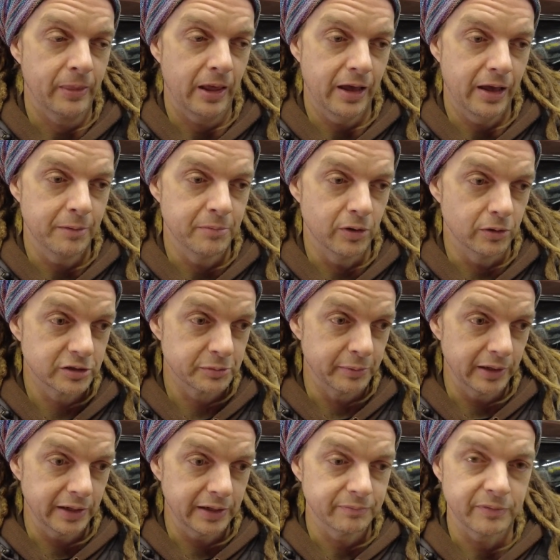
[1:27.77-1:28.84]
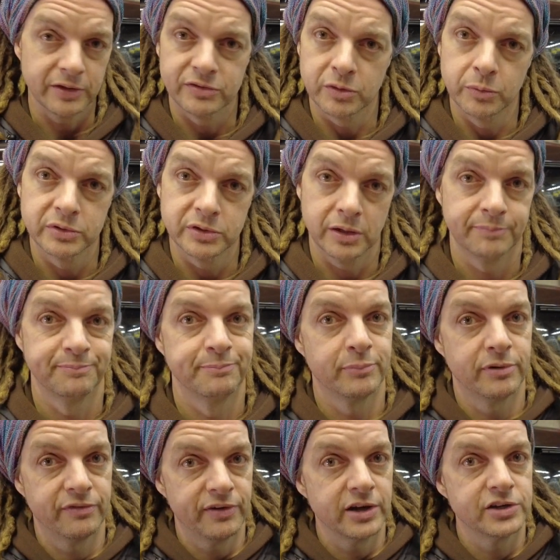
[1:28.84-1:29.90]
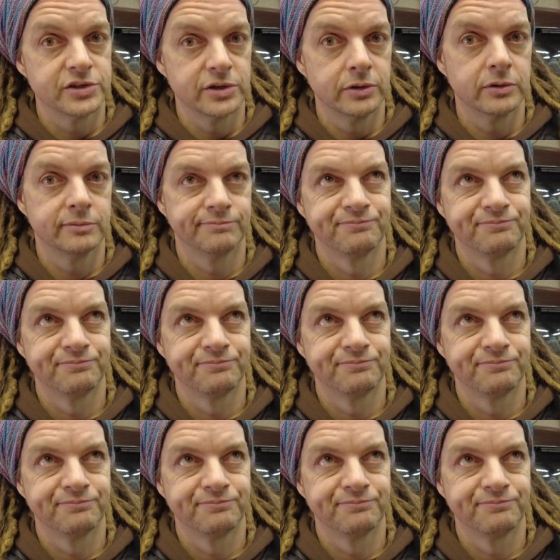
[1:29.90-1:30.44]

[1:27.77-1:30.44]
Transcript: Ultimately, if someone's a professional,